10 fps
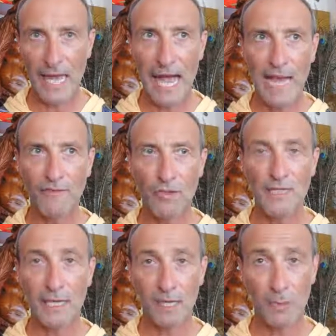I've done
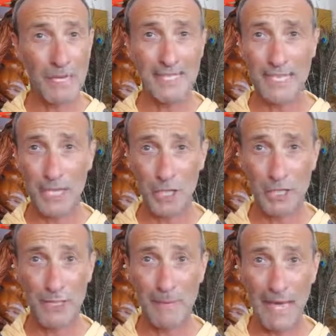
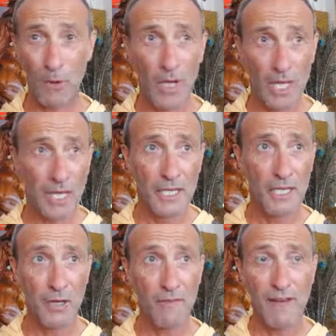documentations about, you
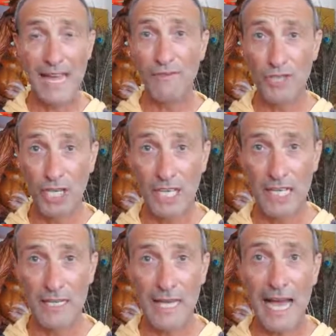know, 5G,
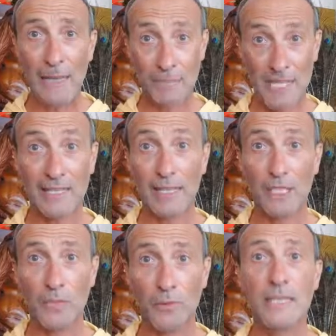and I'm telling
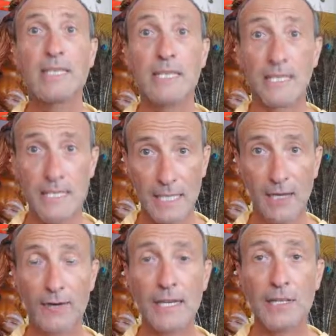you, this is
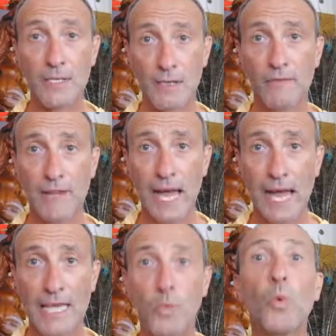serious stuff, guys.